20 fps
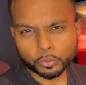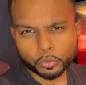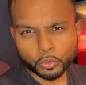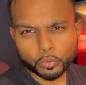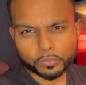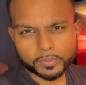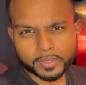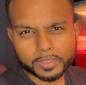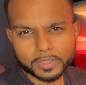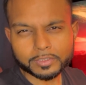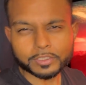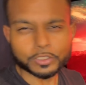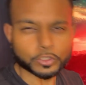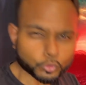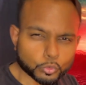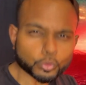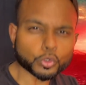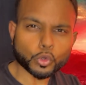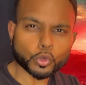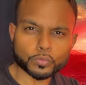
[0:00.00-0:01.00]
know that.
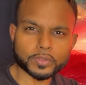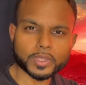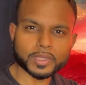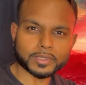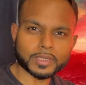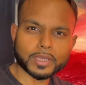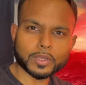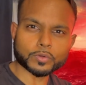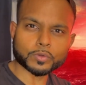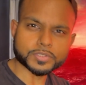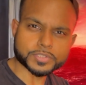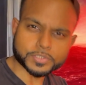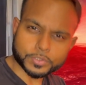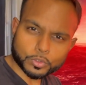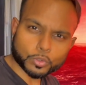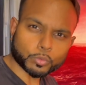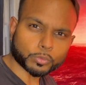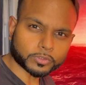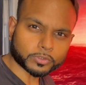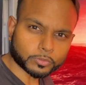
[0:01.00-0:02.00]
You know that now because you
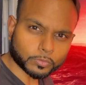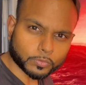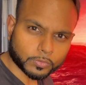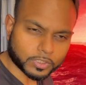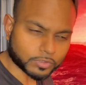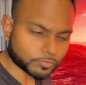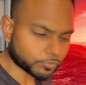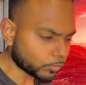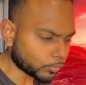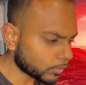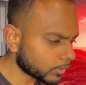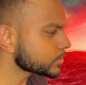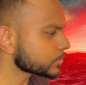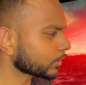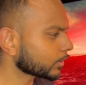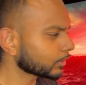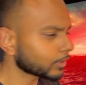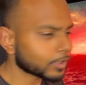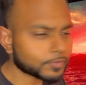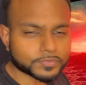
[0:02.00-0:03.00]
know what you're looking for. So
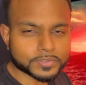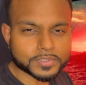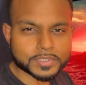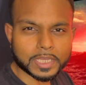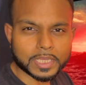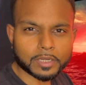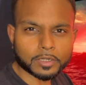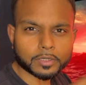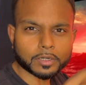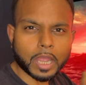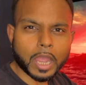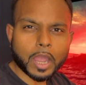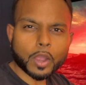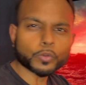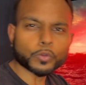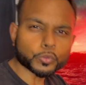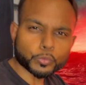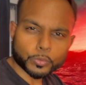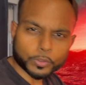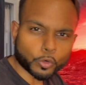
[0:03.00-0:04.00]
I'd love to hear how
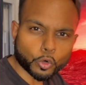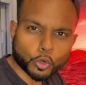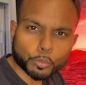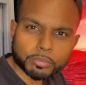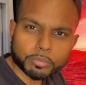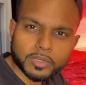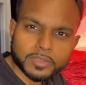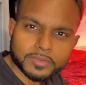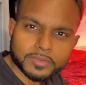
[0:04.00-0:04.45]
you incorporate